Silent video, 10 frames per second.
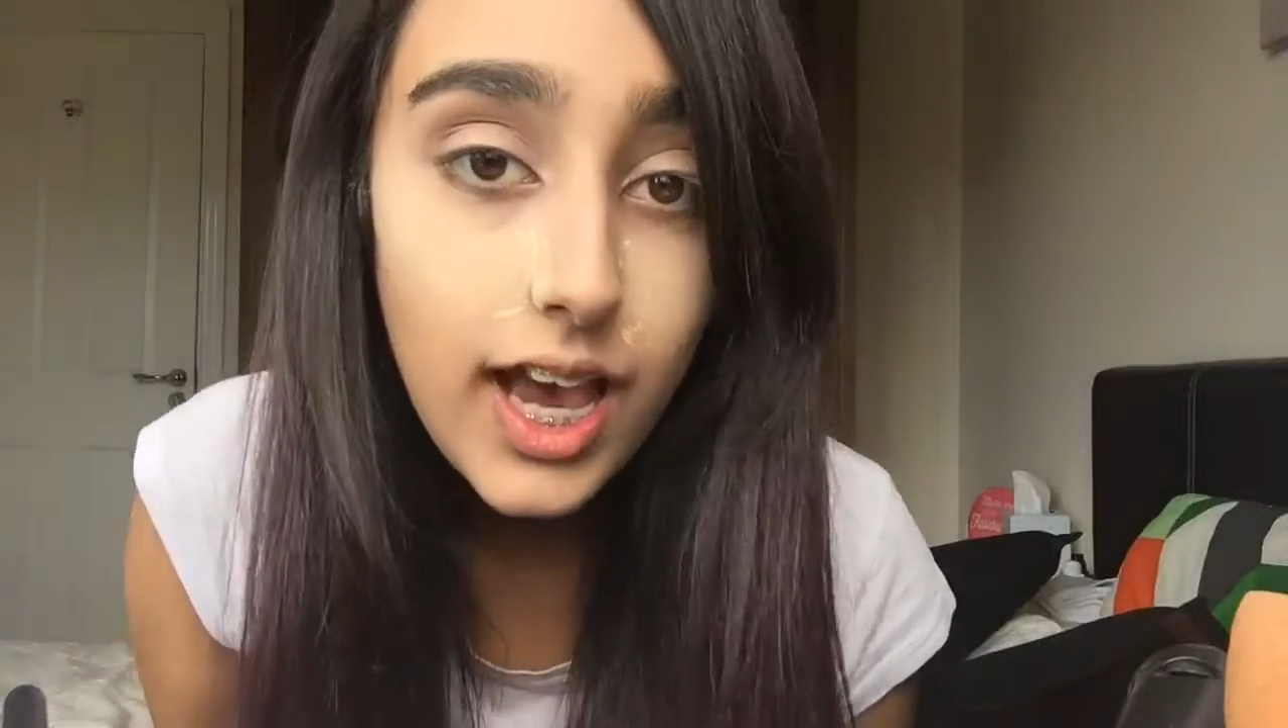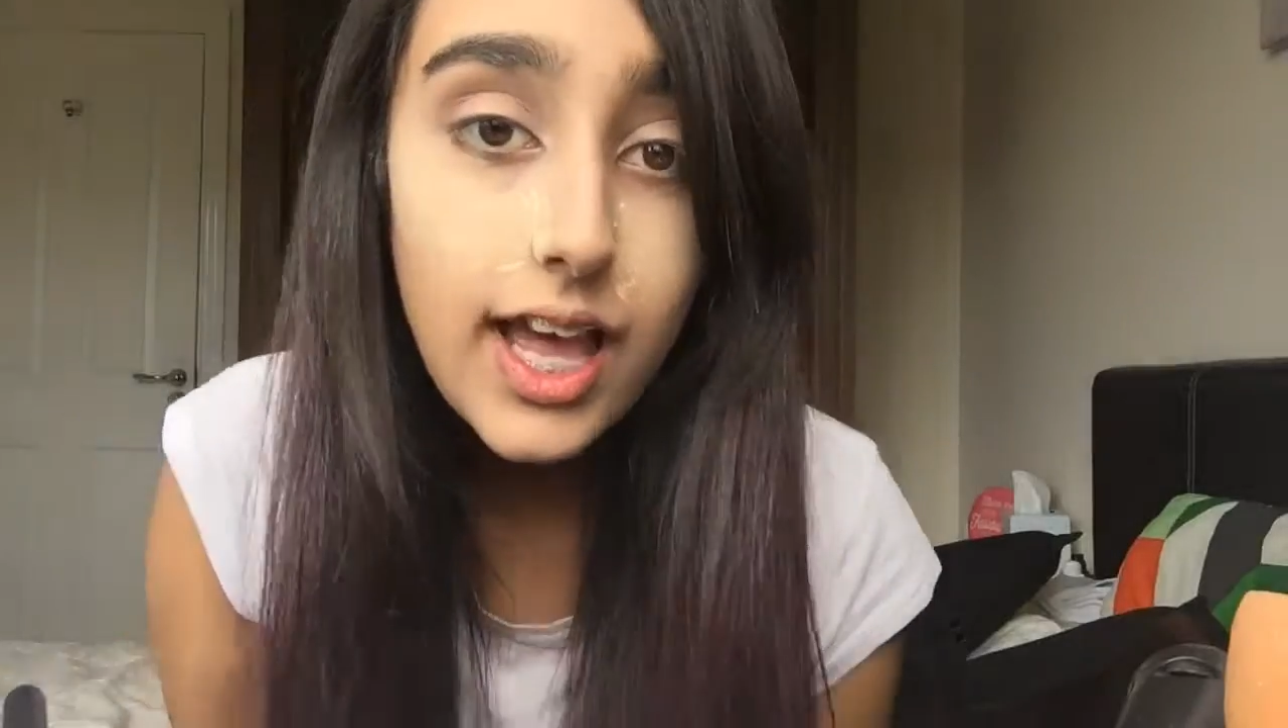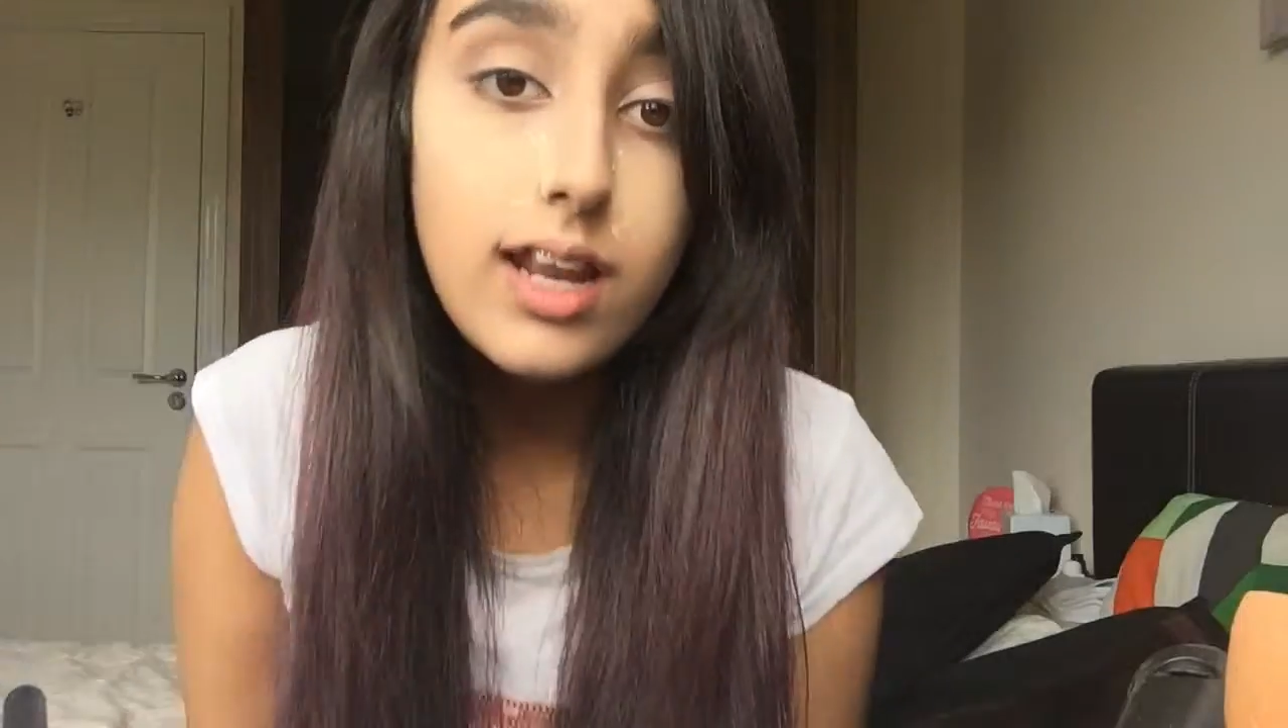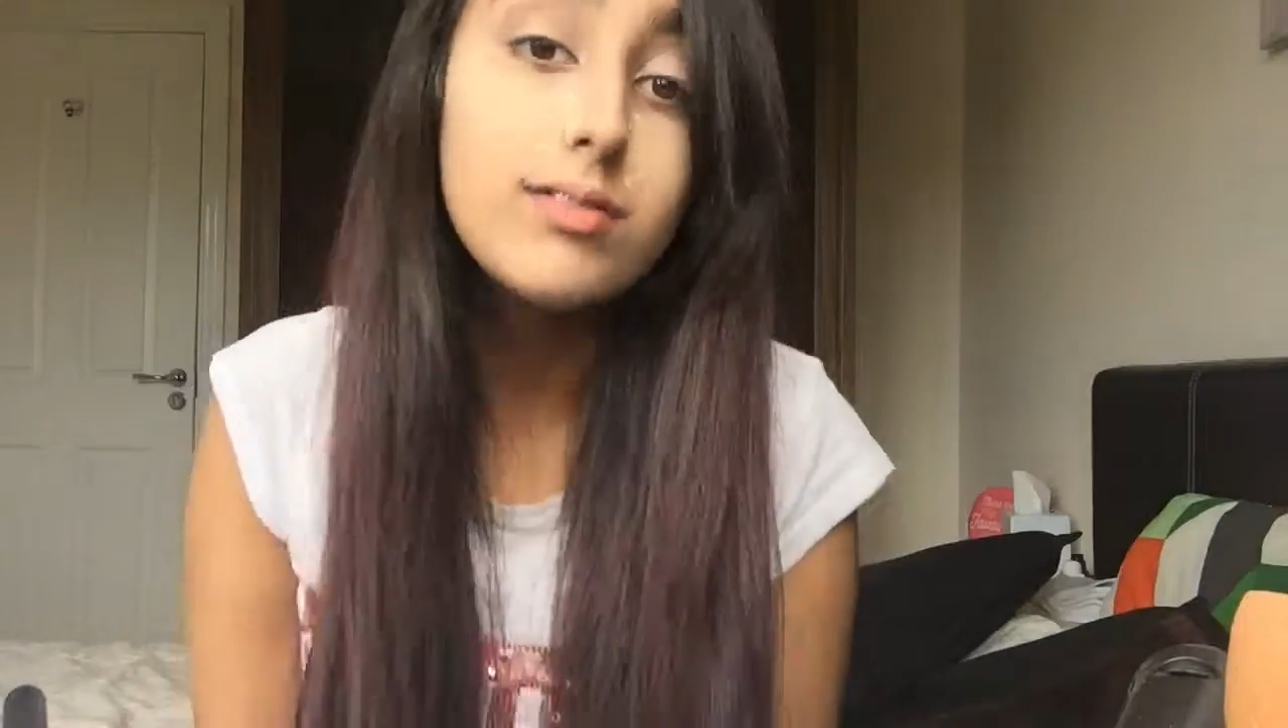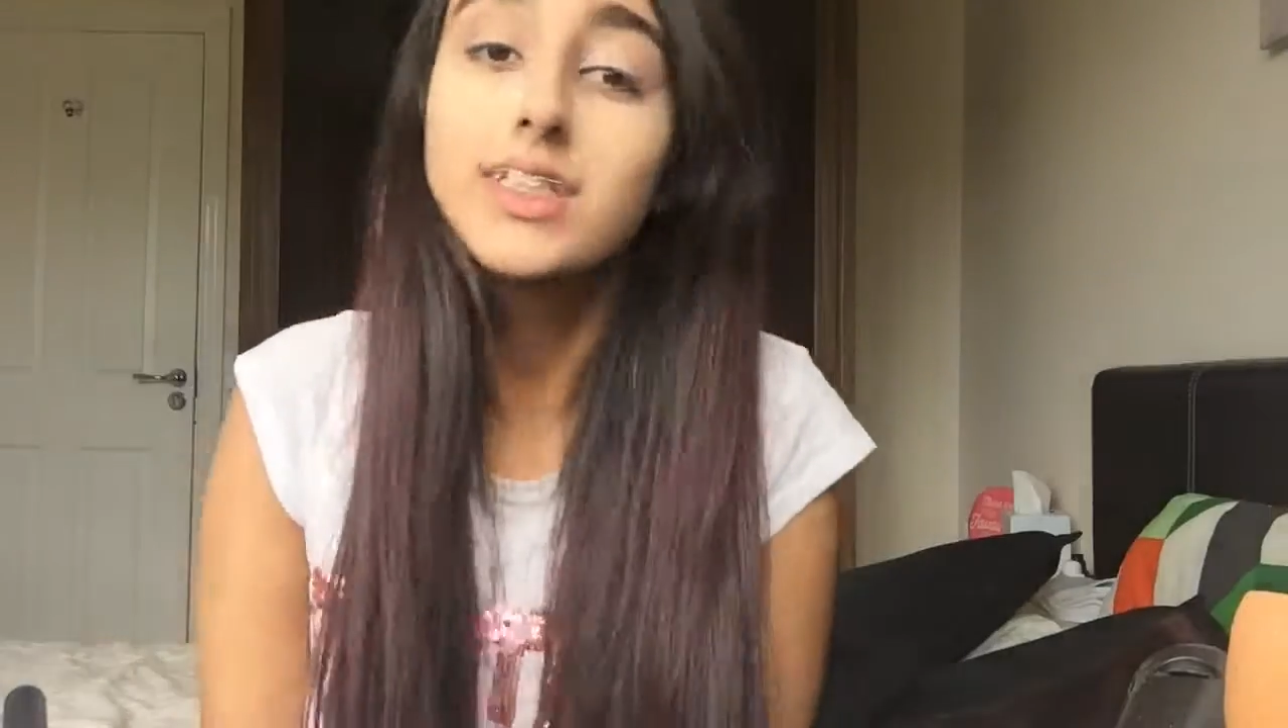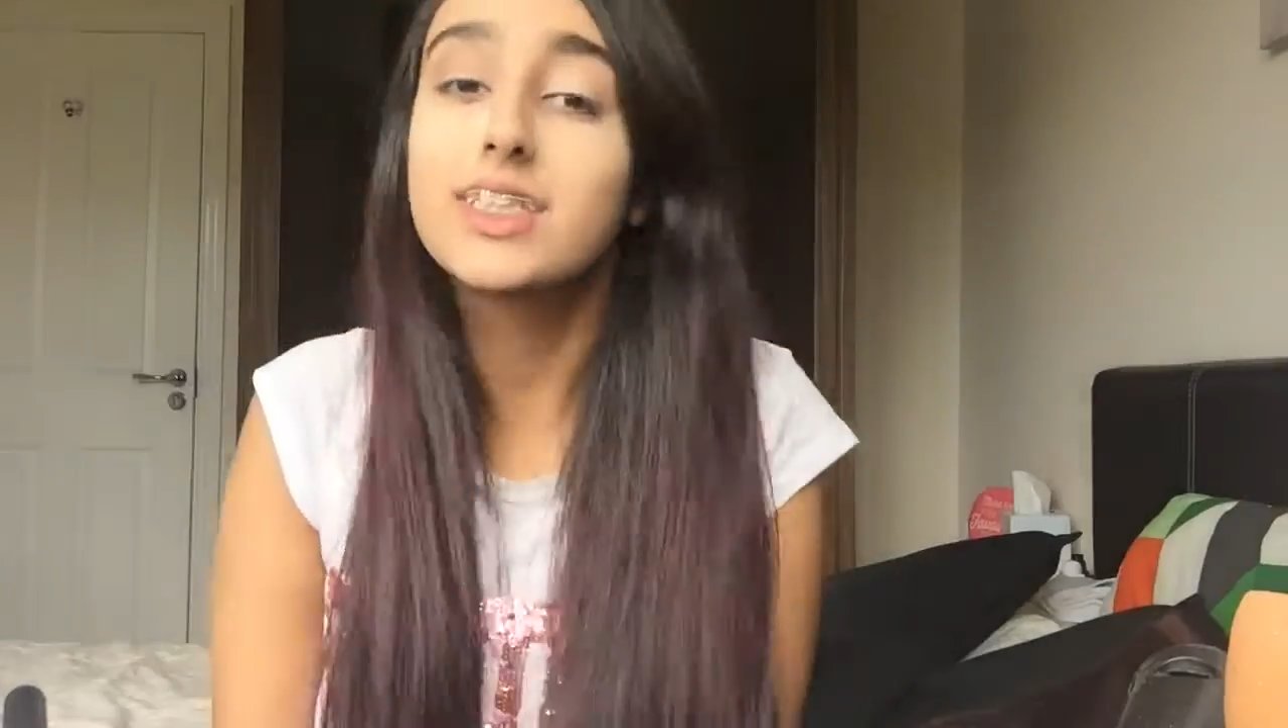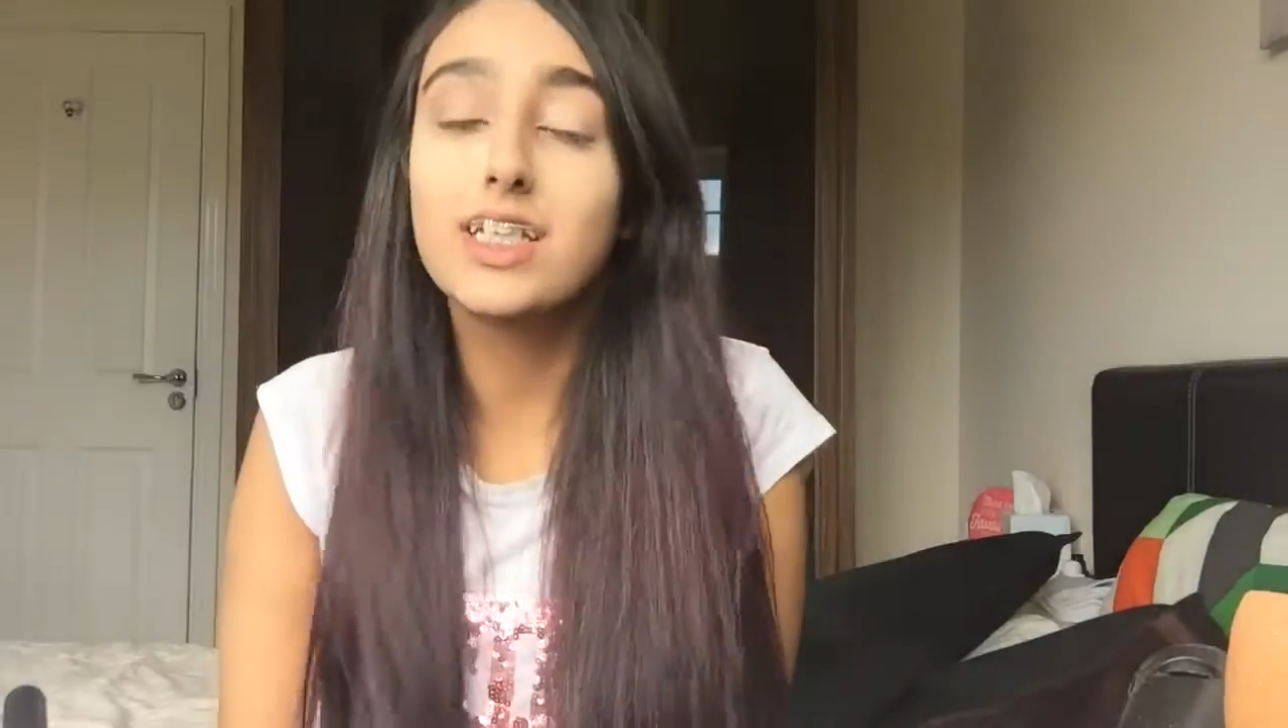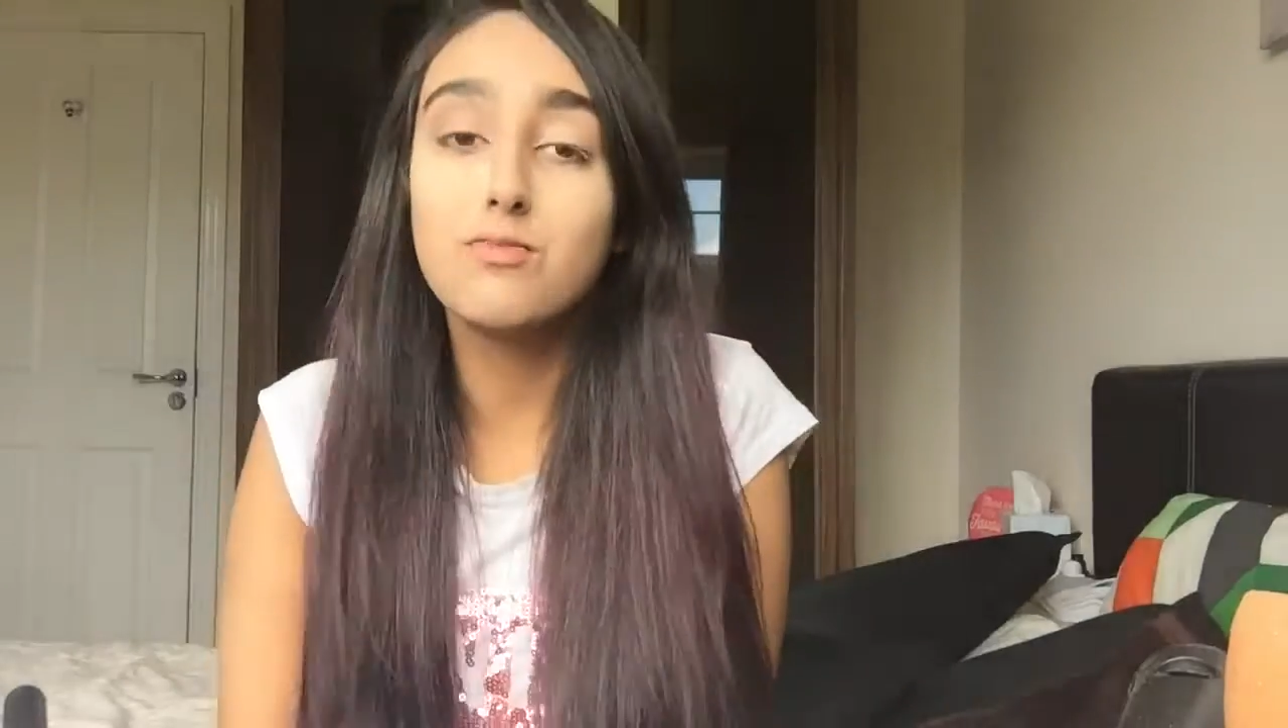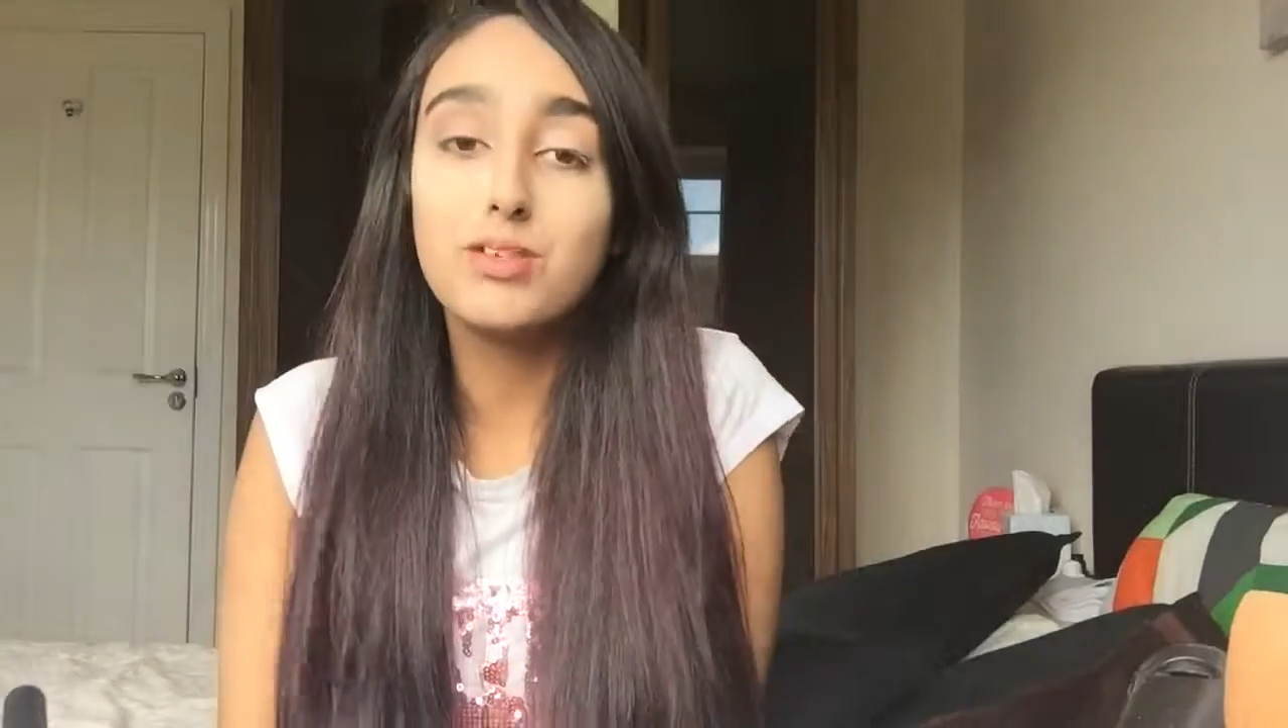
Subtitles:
and I'm just going